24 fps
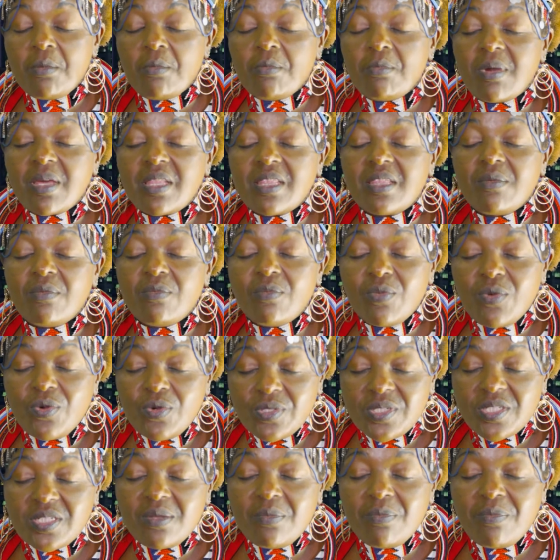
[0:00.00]
but the
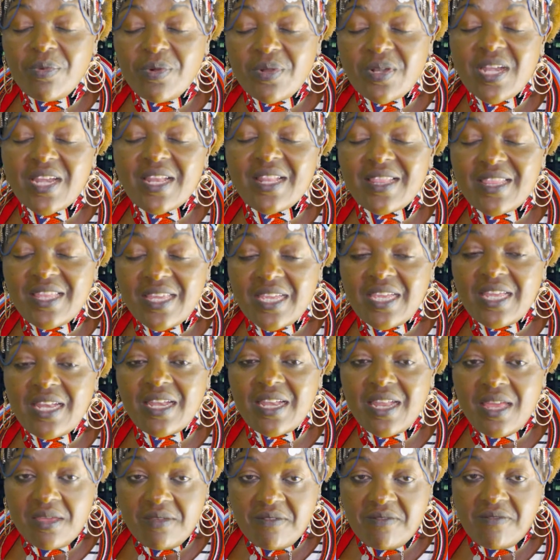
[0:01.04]
most important thing in
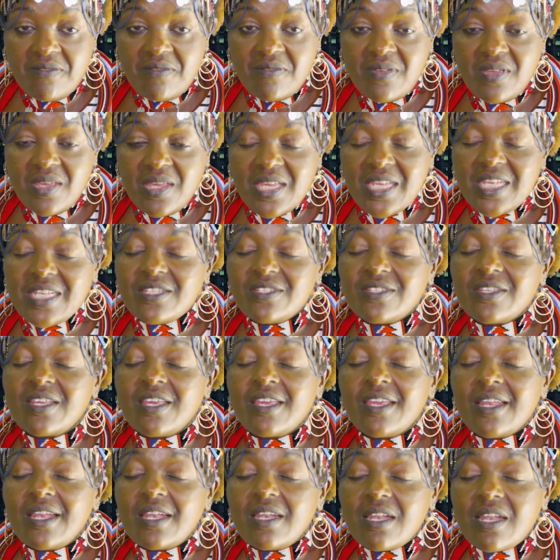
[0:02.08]
life is
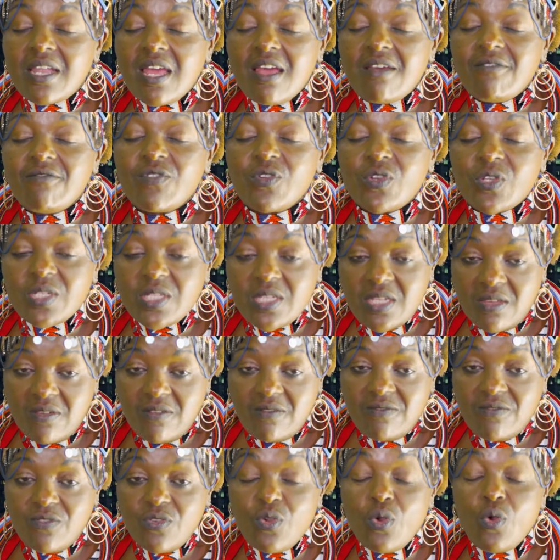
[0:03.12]
love
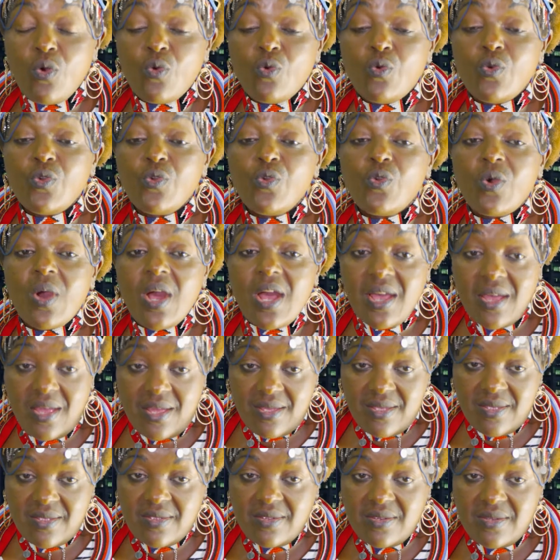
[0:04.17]
yourself, know who you
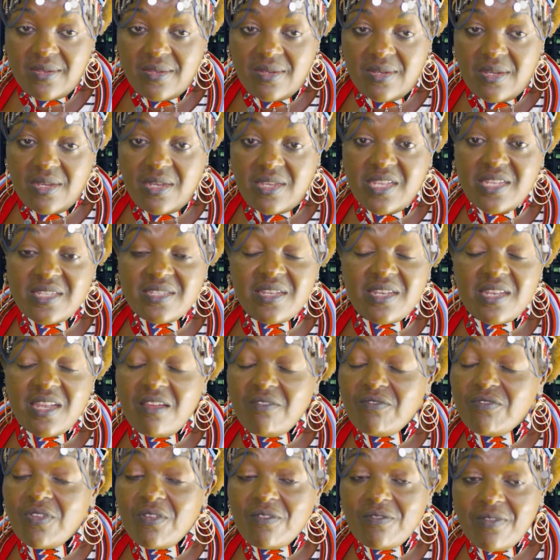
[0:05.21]
are, and just
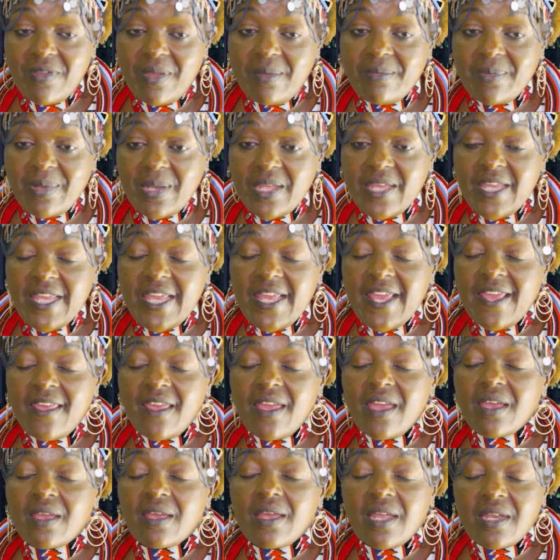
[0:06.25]
love your family
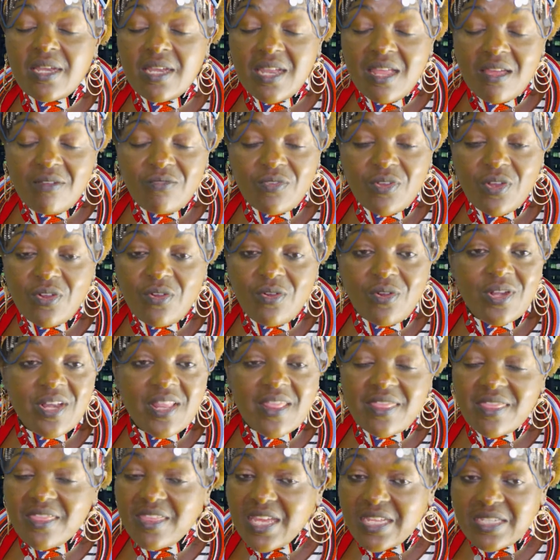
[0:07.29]
and love your God.
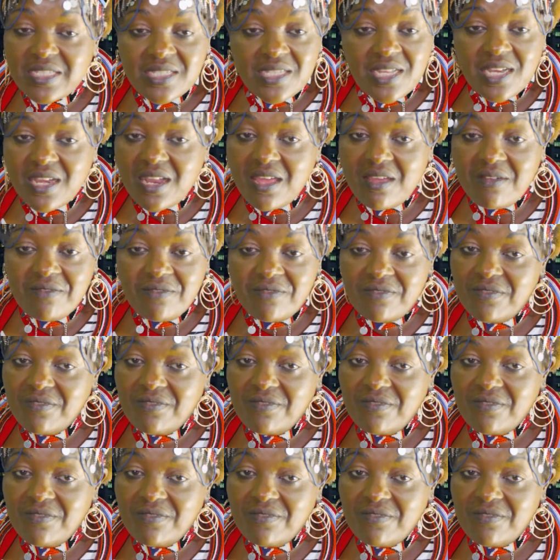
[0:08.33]
That's enough.